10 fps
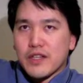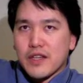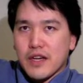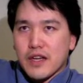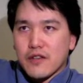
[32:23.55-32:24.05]
to
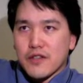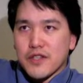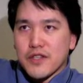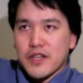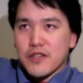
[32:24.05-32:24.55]
others
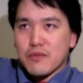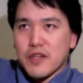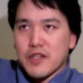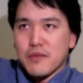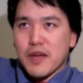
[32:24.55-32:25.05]
is not so
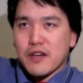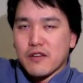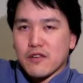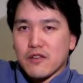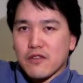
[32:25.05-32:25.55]
much a
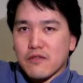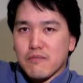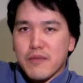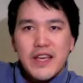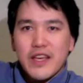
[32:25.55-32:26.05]
matter of
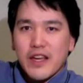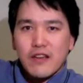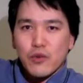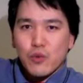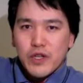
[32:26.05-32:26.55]
making
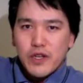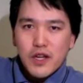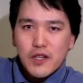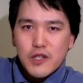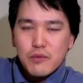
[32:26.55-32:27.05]
everyone
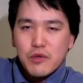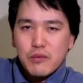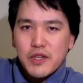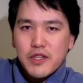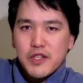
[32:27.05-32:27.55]

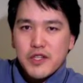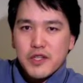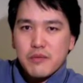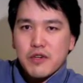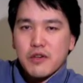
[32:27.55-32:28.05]
knowledgeable, but it's
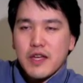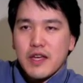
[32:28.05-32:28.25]
just about